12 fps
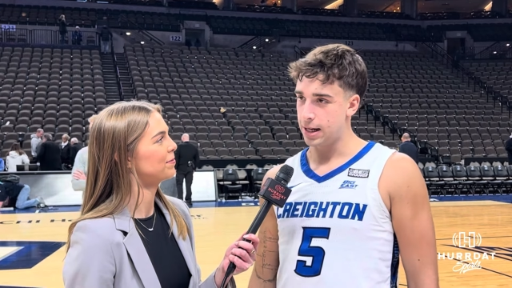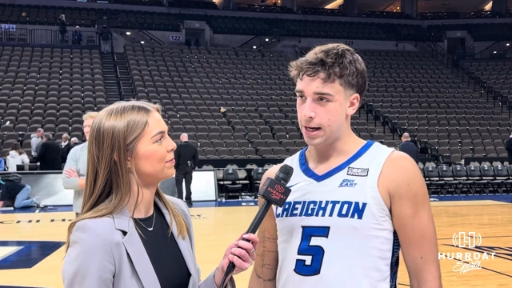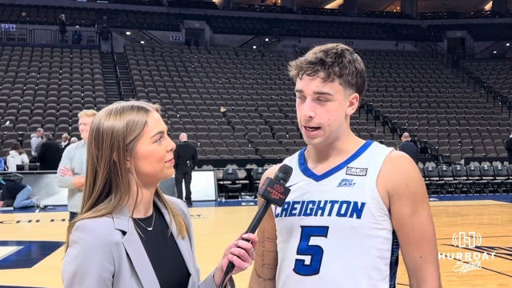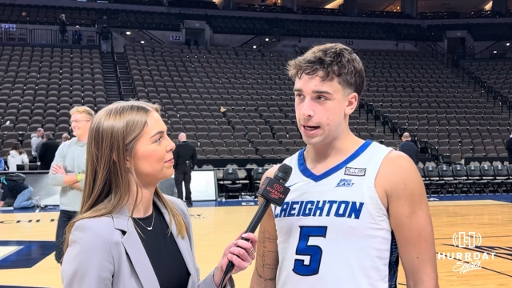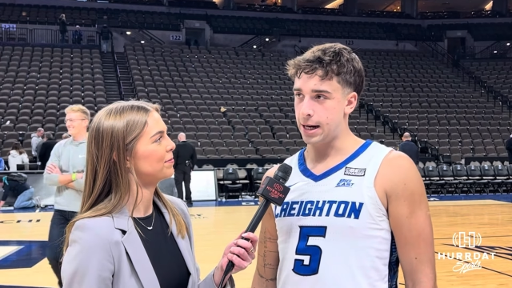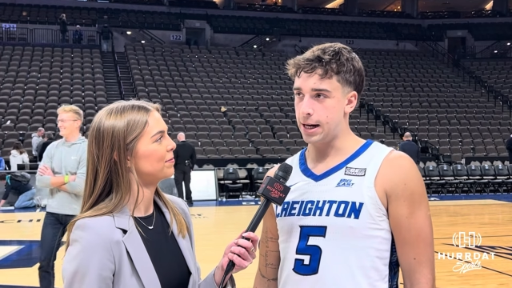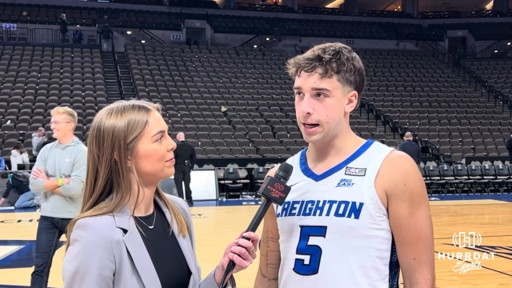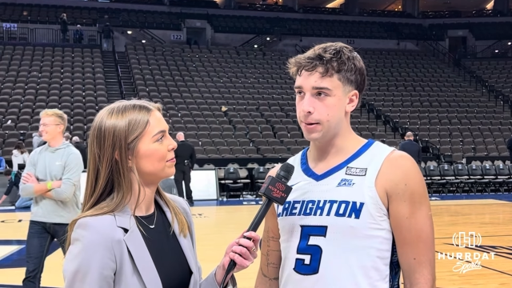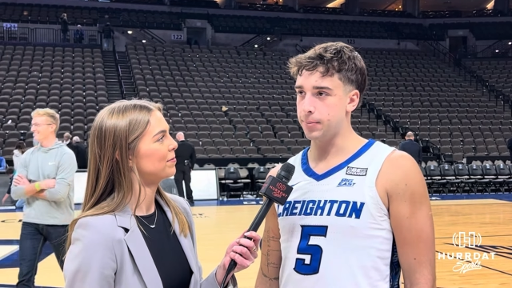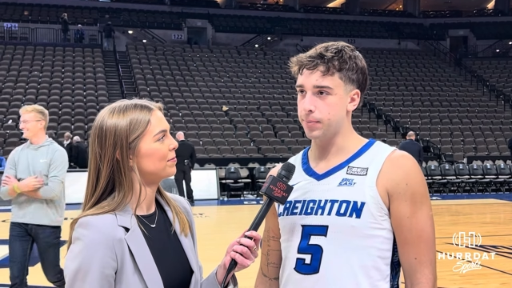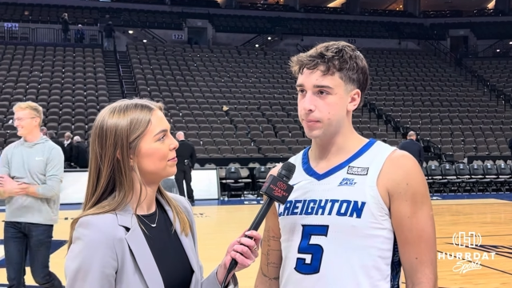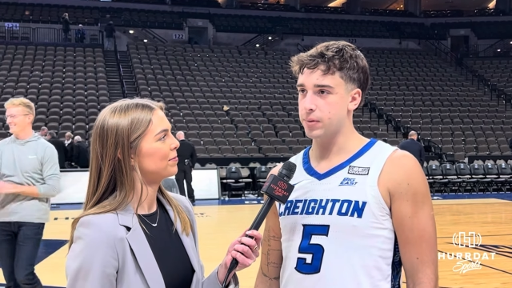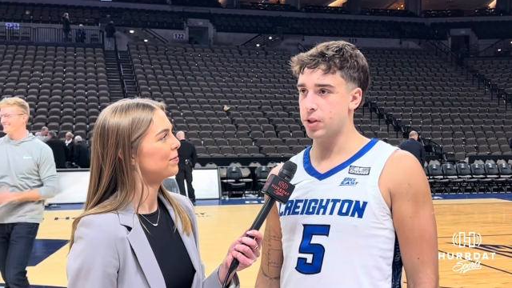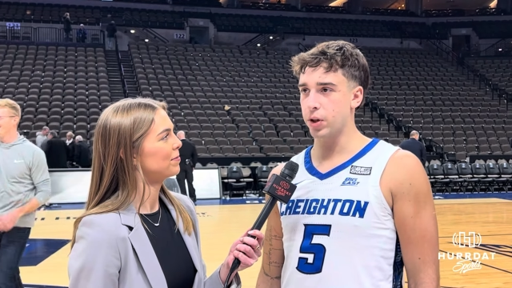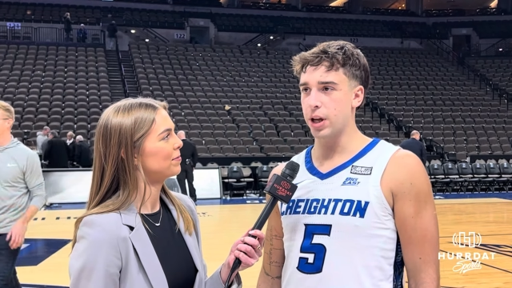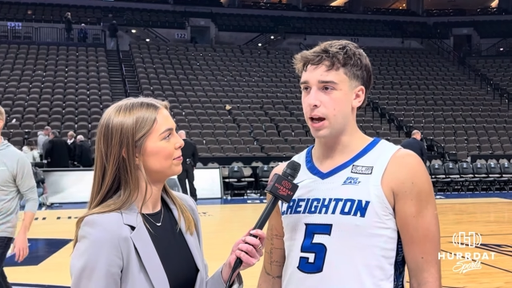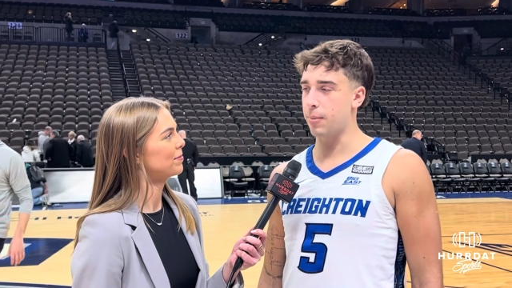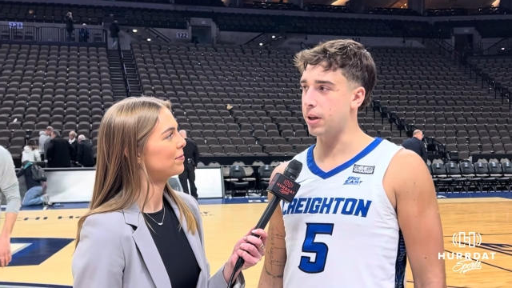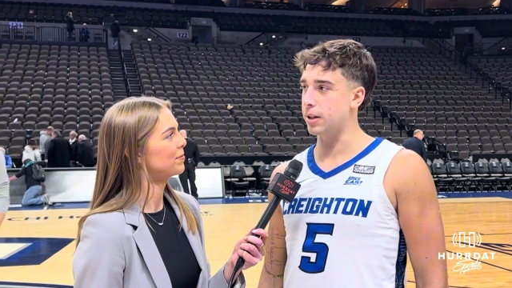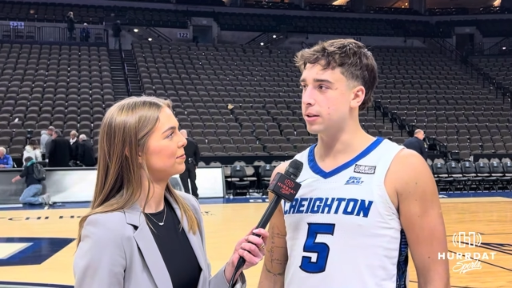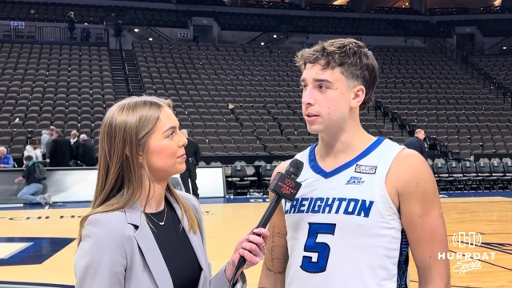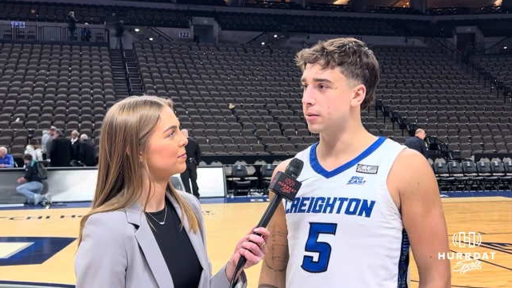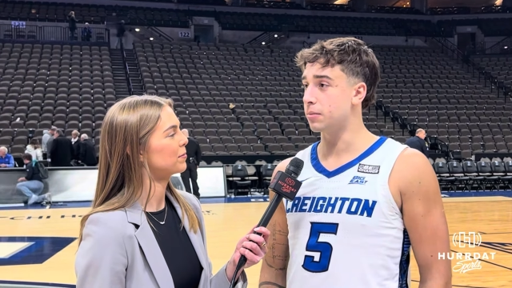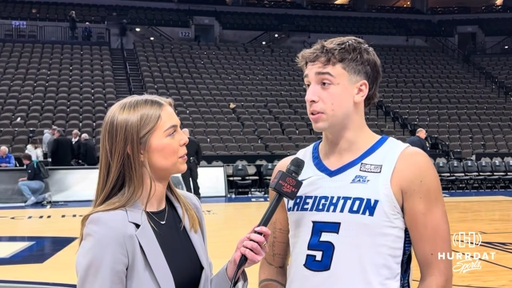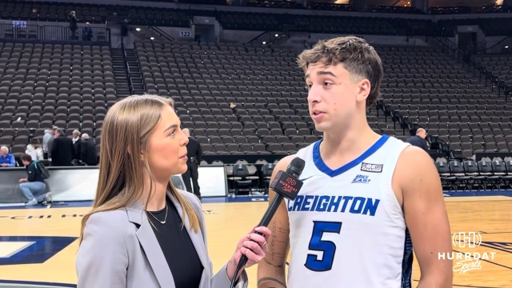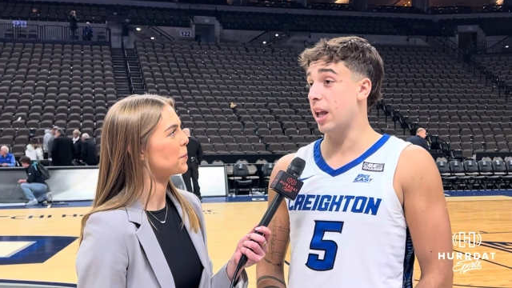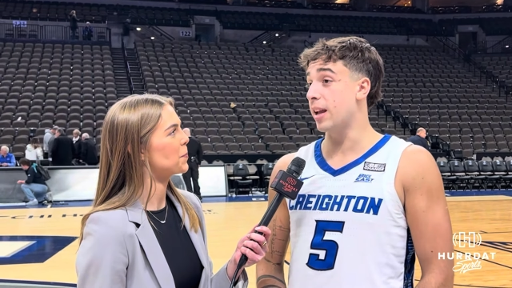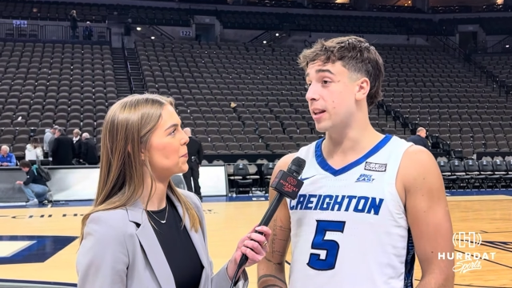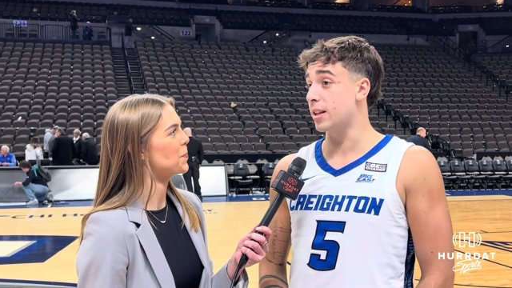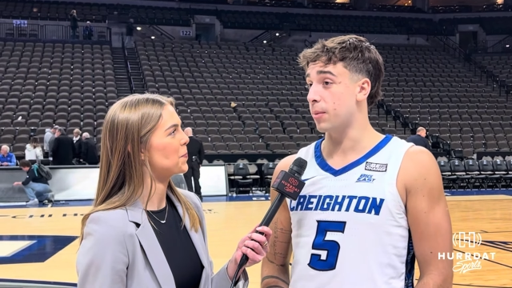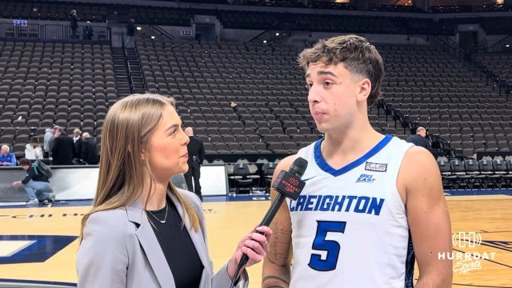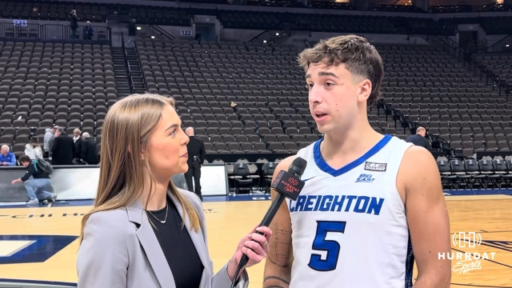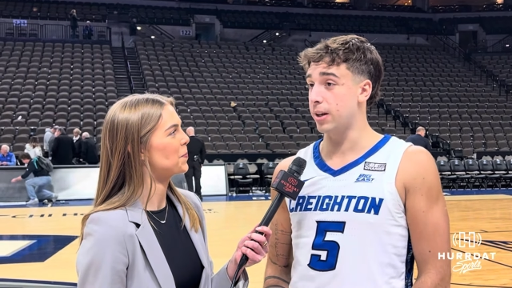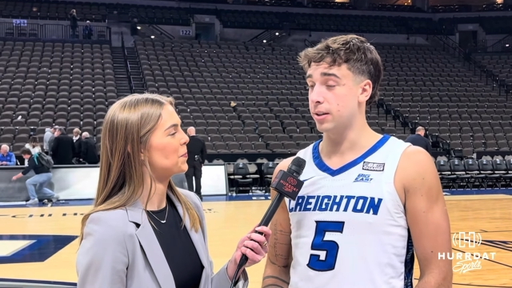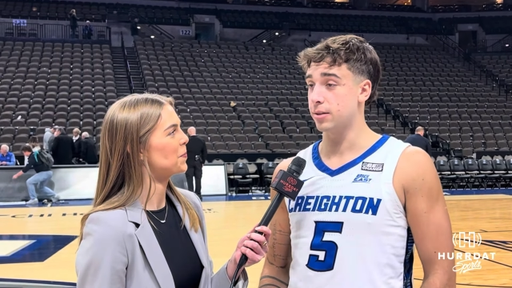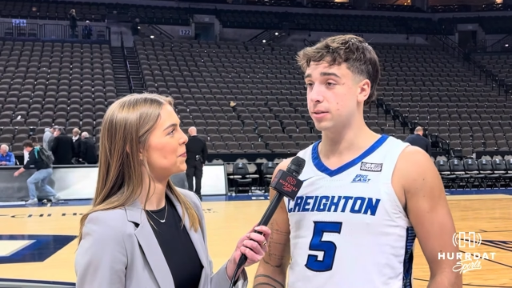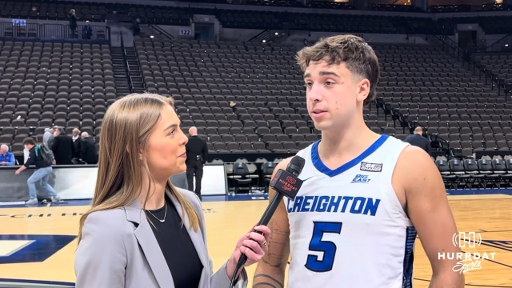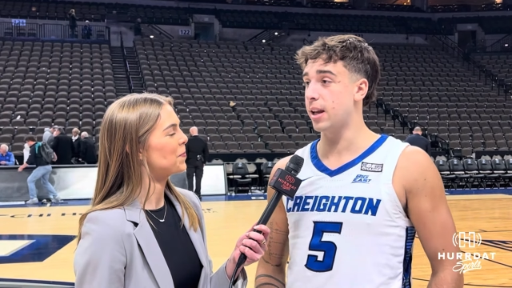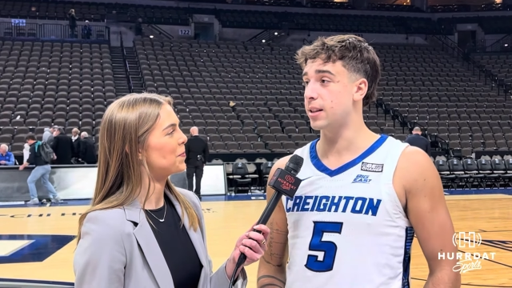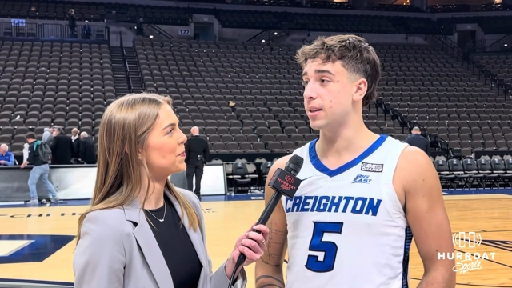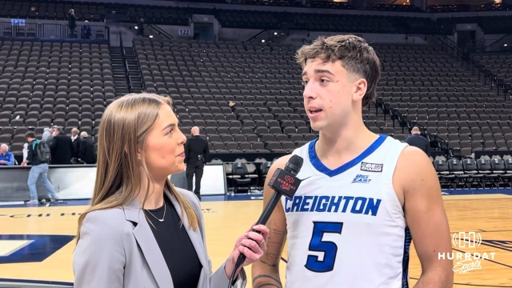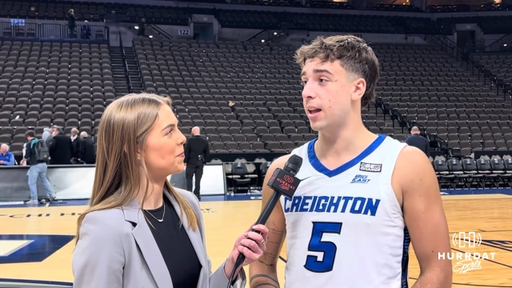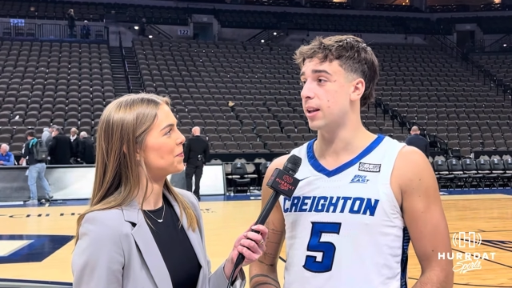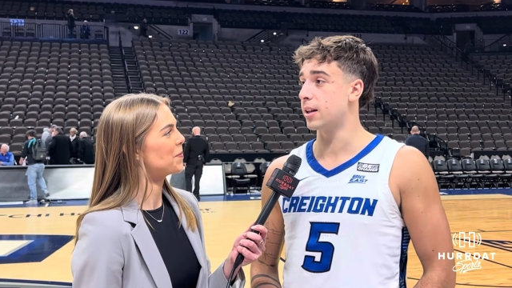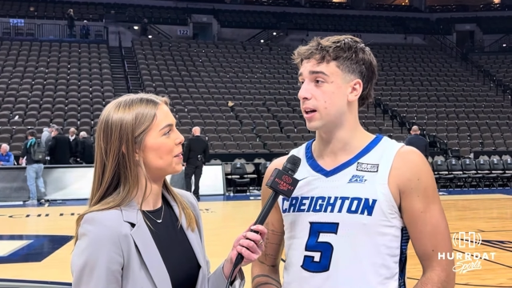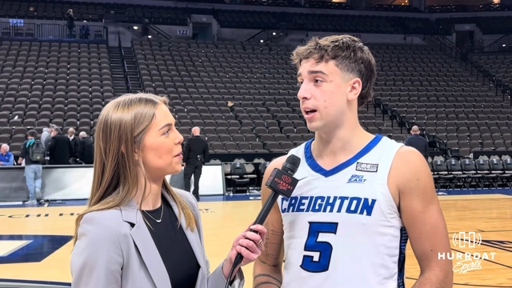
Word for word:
Speaker 1: Um, so yeah, I mean, stay disciplined, stay together,